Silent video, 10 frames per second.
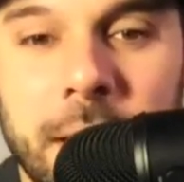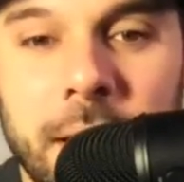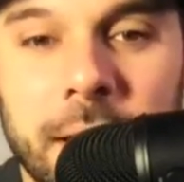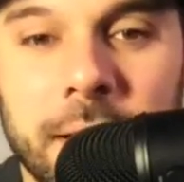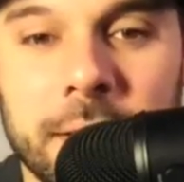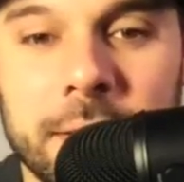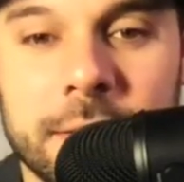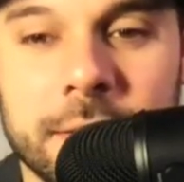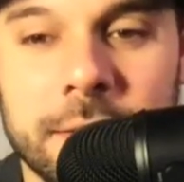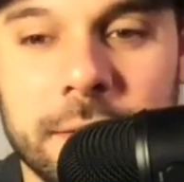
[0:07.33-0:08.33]
And
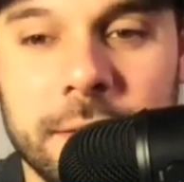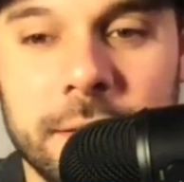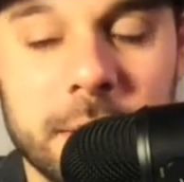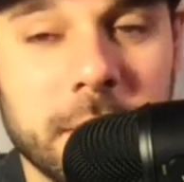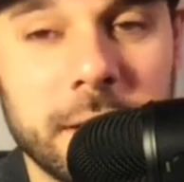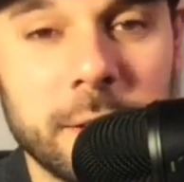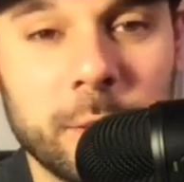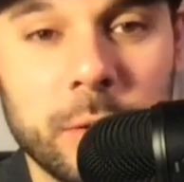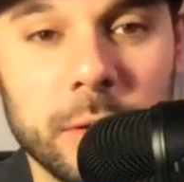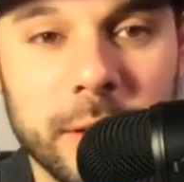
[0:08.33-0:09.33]
as we get into
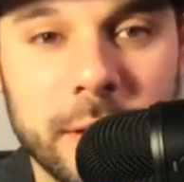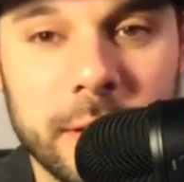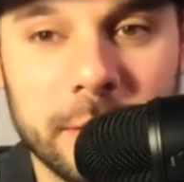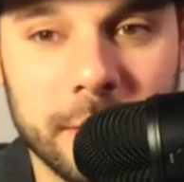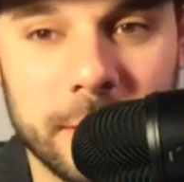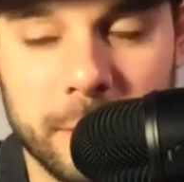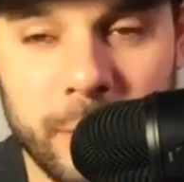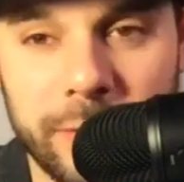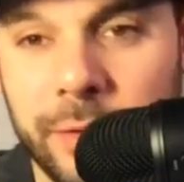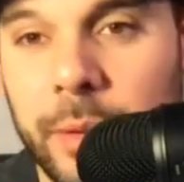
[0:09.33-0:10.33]
the Word, as we
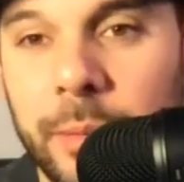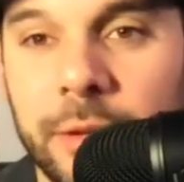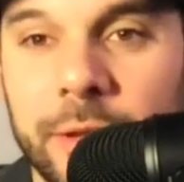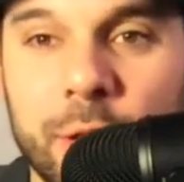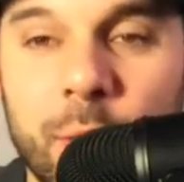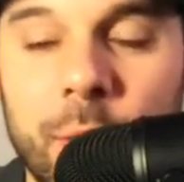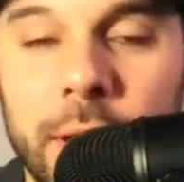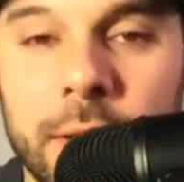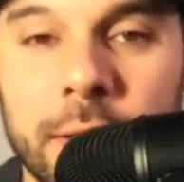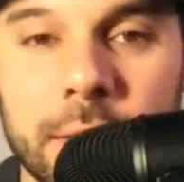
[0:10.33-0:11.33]
wait for people to
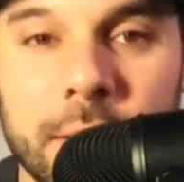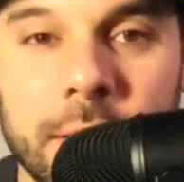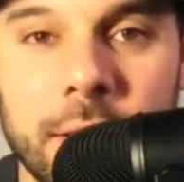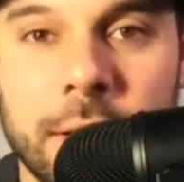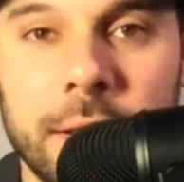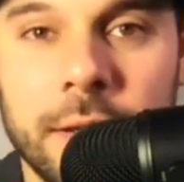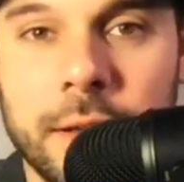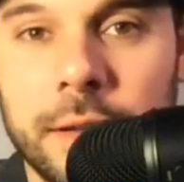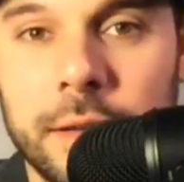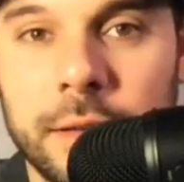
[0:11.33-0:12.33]
join,
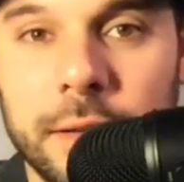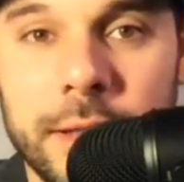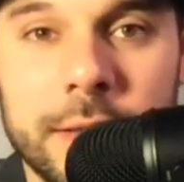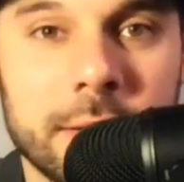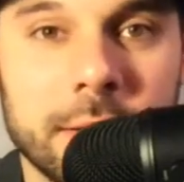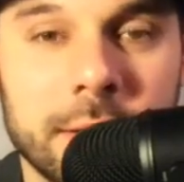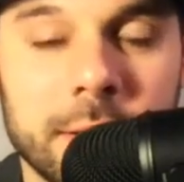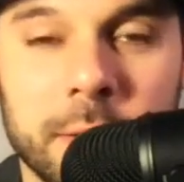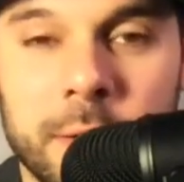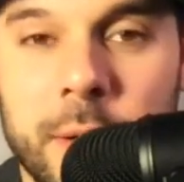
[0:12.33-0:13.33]
let's
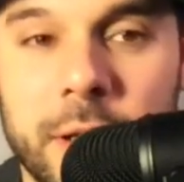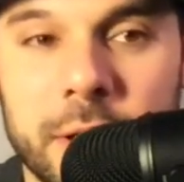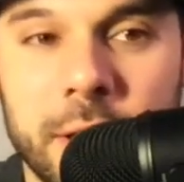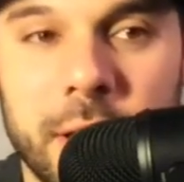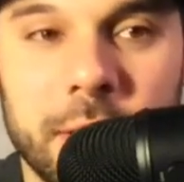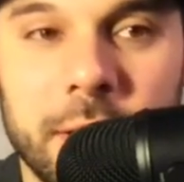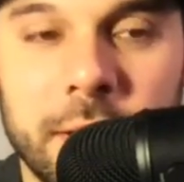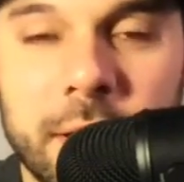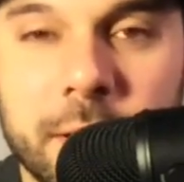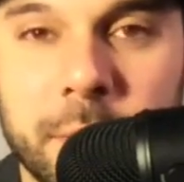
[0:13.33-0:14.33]
throw a question out there,
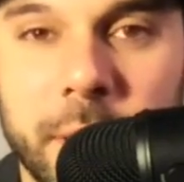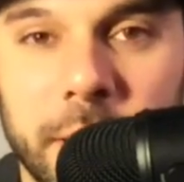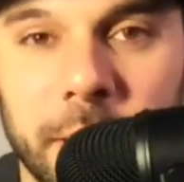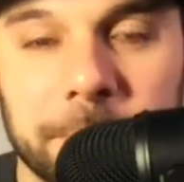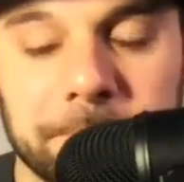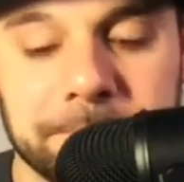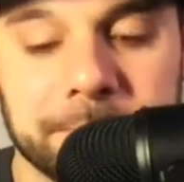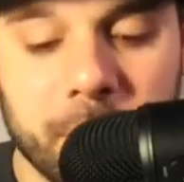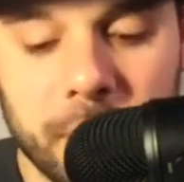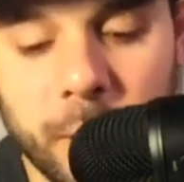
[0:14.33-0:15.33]
an icebreaker.
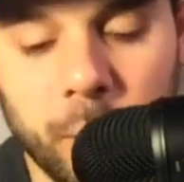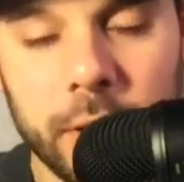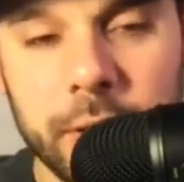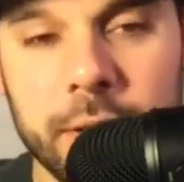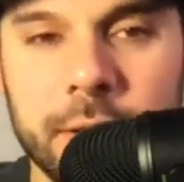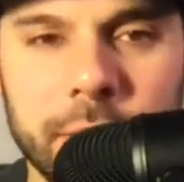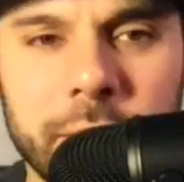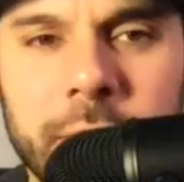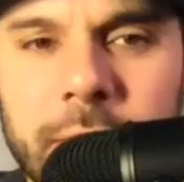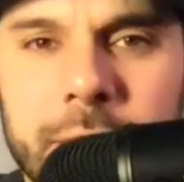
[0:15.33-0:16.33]
What is your
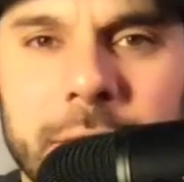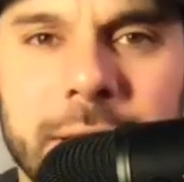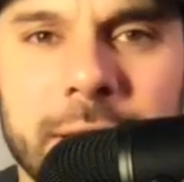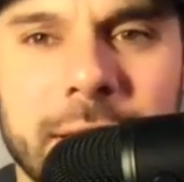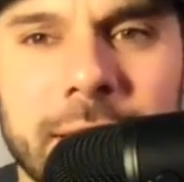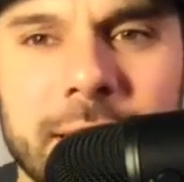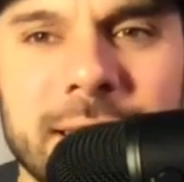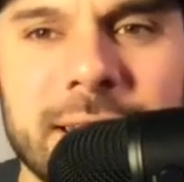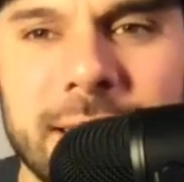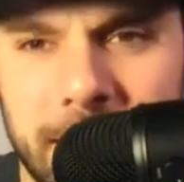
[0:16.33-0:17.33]
favorite
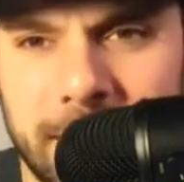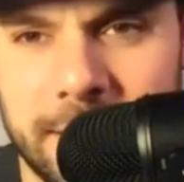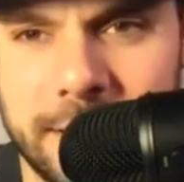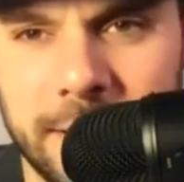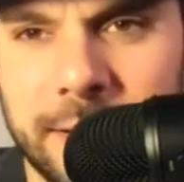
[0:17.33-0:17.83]
scent?